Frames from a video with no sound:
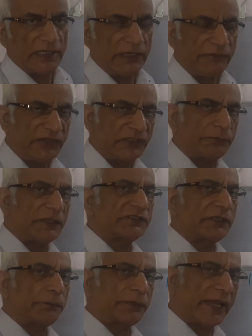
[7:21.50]
If it is being
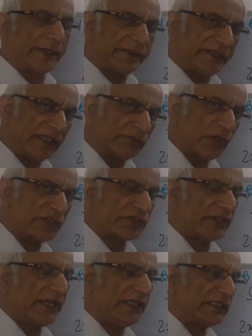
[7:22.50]
subtracted on one
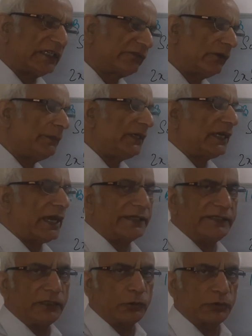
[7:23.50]
side, it will be
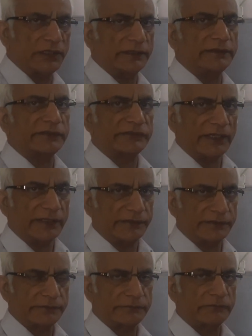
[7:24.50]
added to the other side.